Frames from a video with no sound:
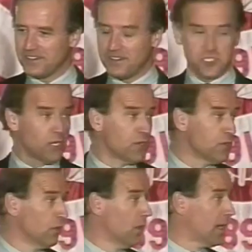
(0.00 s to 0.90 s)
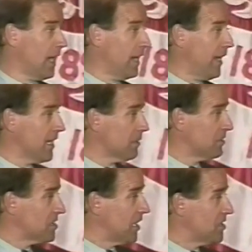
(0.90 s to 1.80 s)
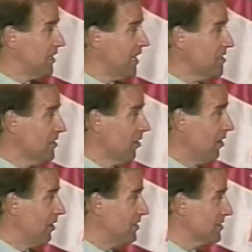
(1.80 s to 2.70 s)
So you look at anti miscegenation laws,